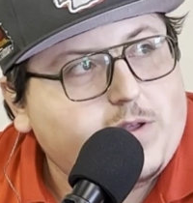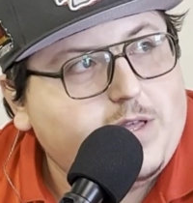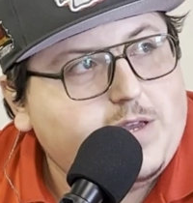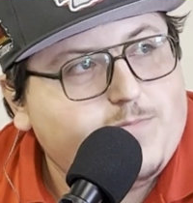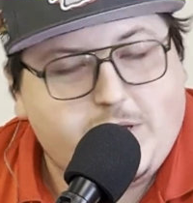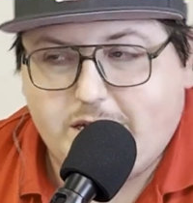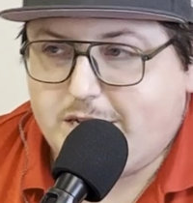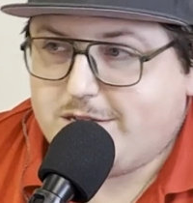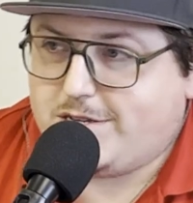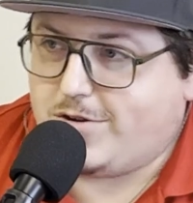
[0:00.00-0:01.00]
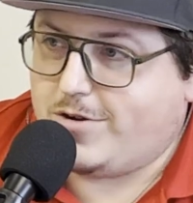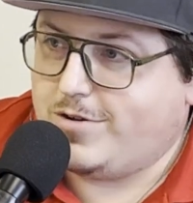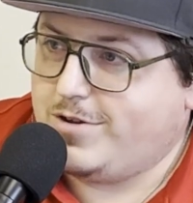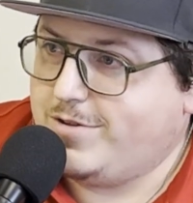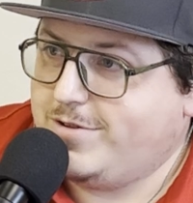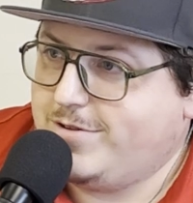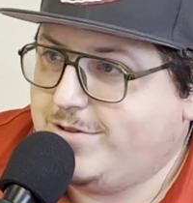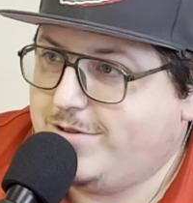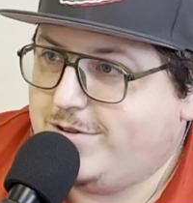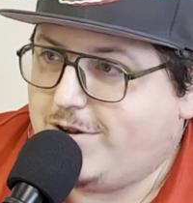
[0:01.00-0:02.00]
league meetings are
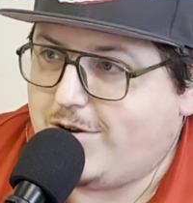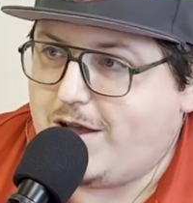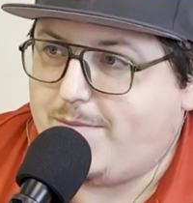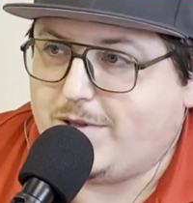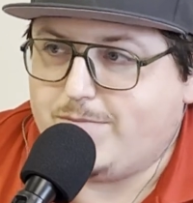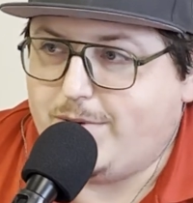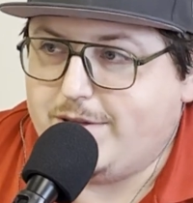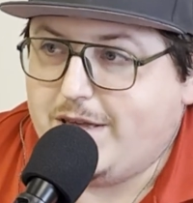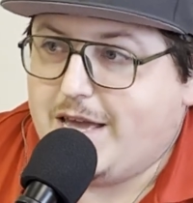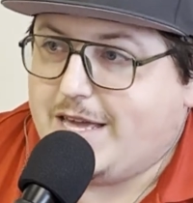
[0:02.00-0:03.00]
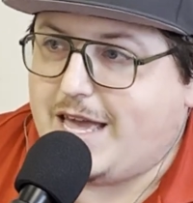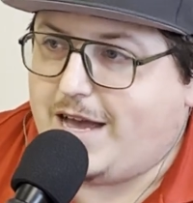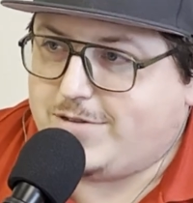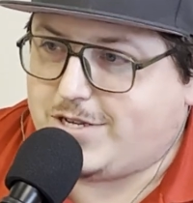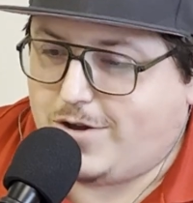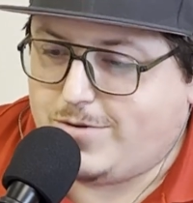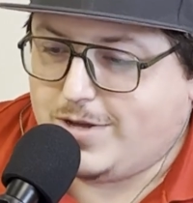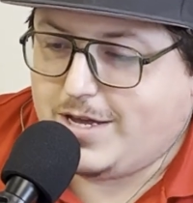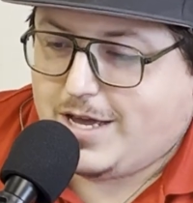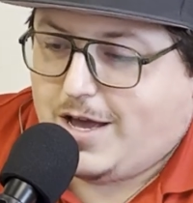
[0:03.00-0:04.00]
happening. But yeah, so
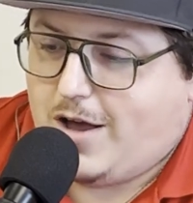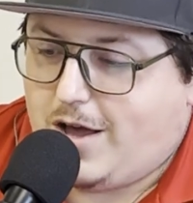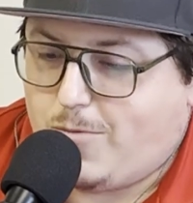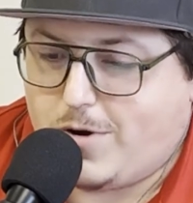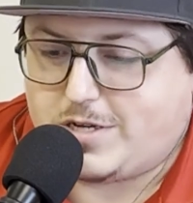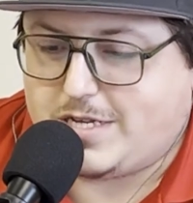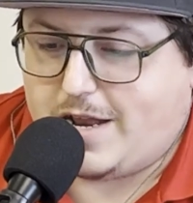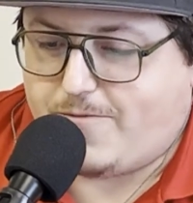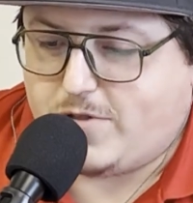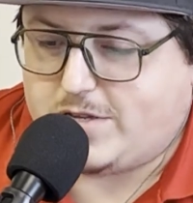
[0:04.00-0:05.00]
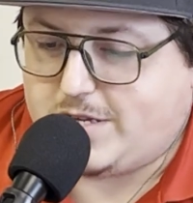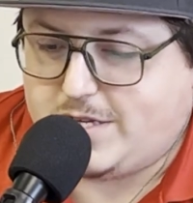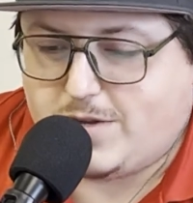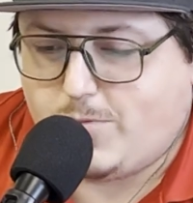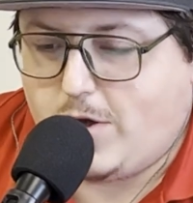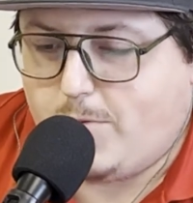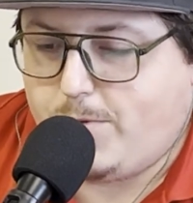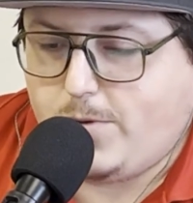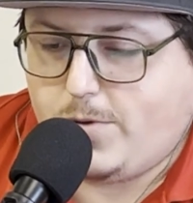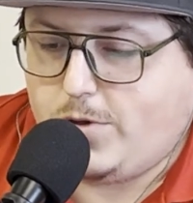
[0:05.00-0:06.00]
we're excited for the season. We hope
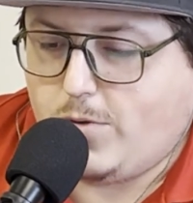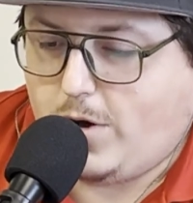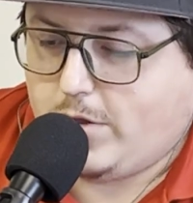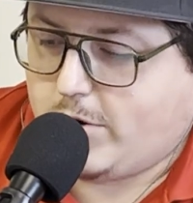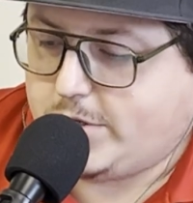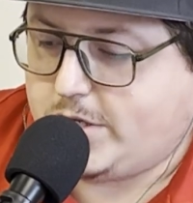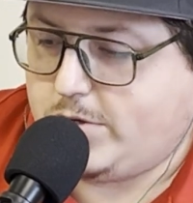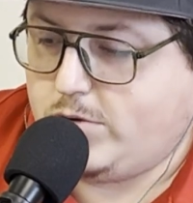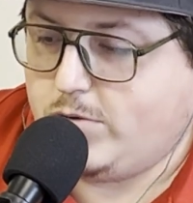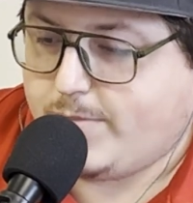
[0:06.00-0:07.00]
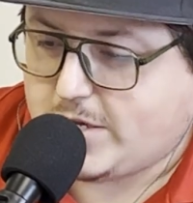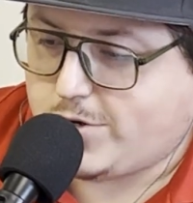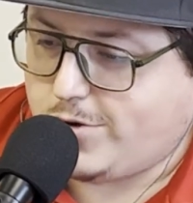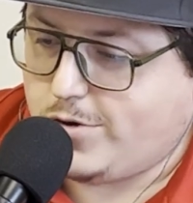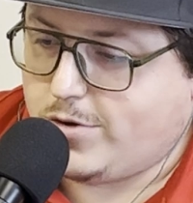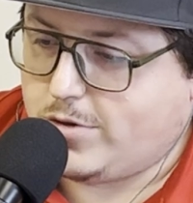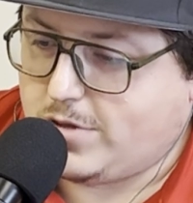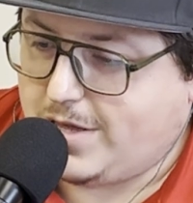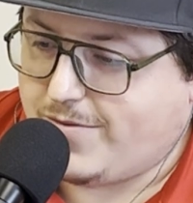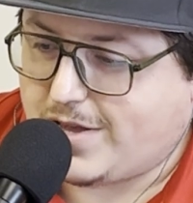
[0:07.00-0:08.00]
you all are too. Make sure you're
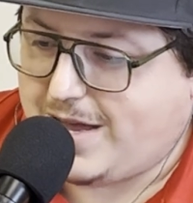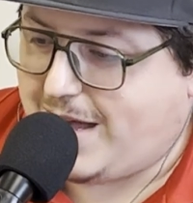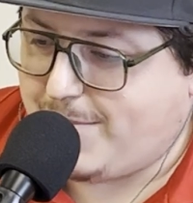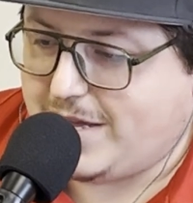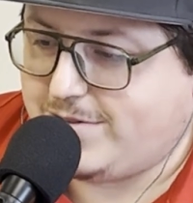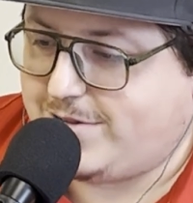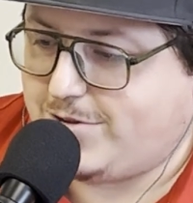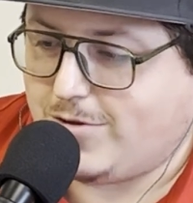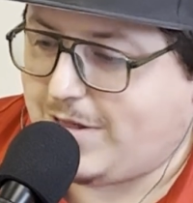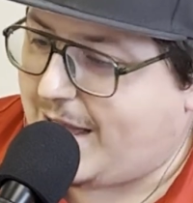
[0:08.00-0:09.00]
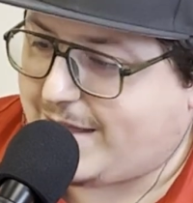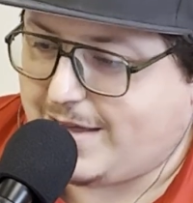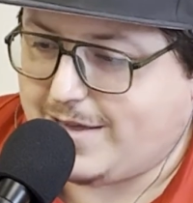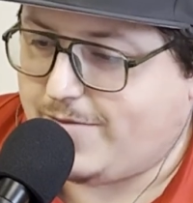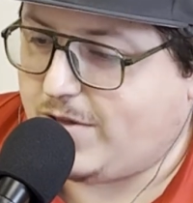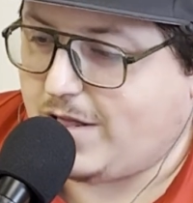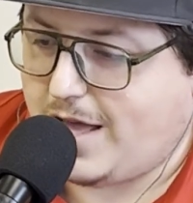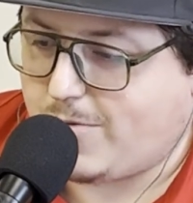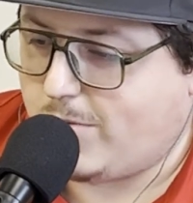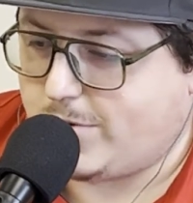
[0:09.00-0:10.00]
leaving comments, you're liking if you
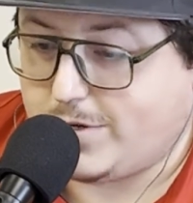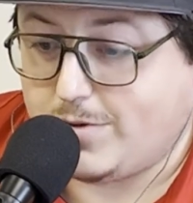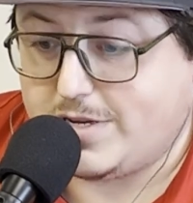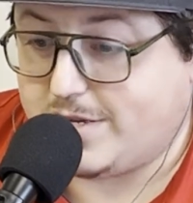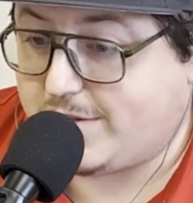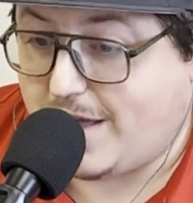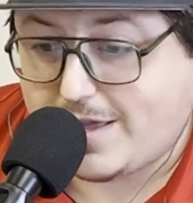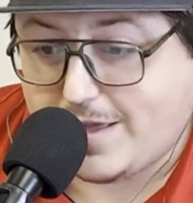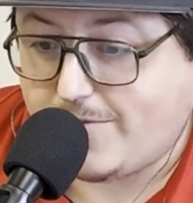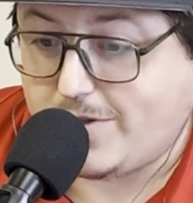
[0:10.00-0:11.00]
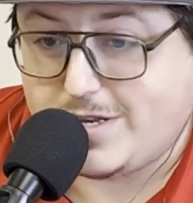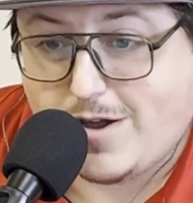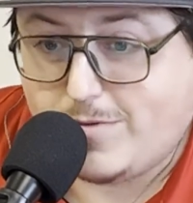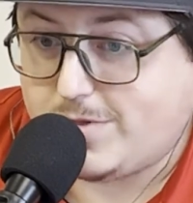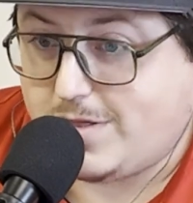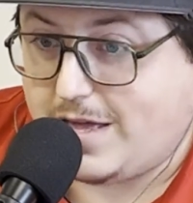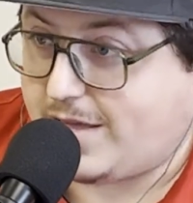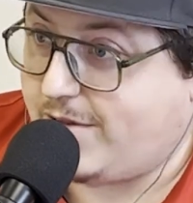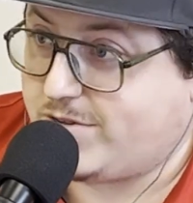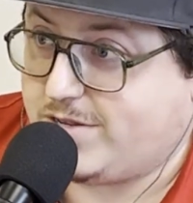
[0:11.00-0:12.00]
like what we're doing, disliking if you don't. That
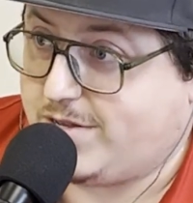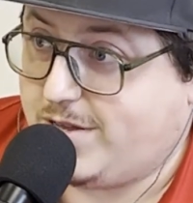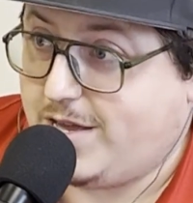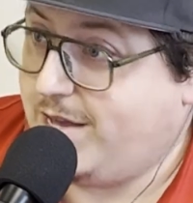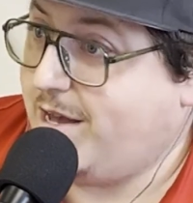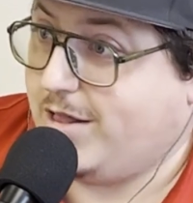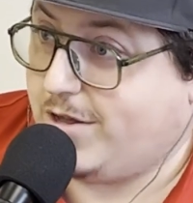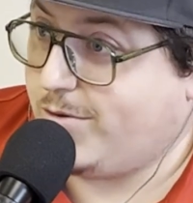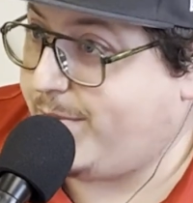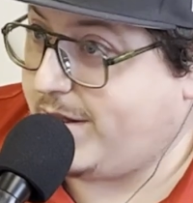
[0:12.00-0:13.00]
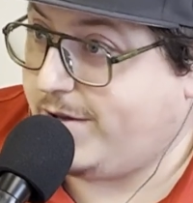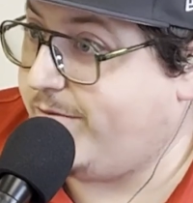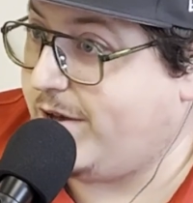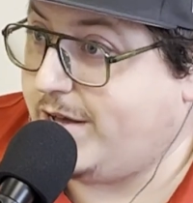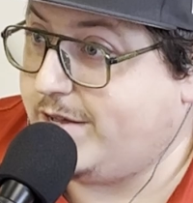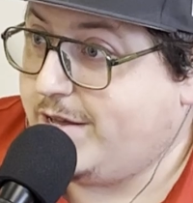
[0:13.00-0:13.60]
gives us a little bit of